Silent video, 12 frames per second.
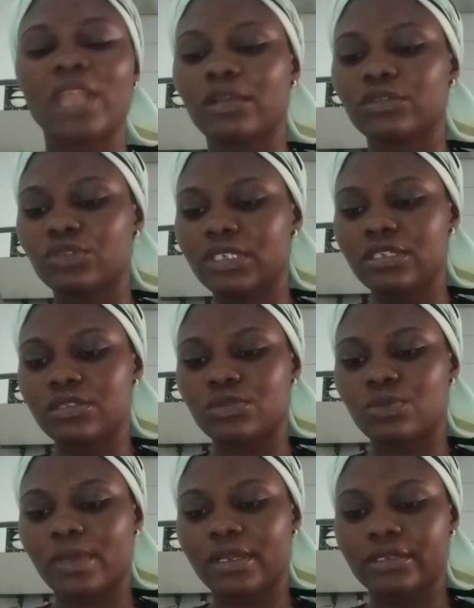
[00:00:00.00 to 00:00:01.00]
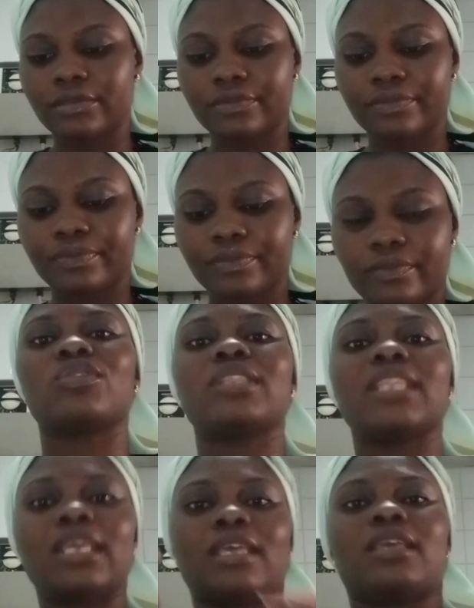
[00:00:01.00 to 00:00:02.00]
I'll do this one for
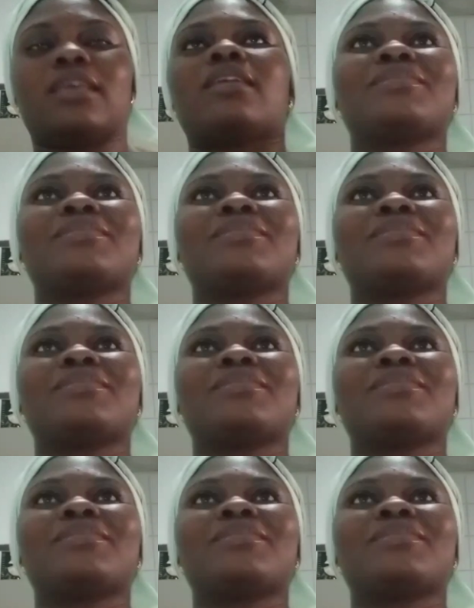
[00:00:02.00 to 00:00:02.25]
the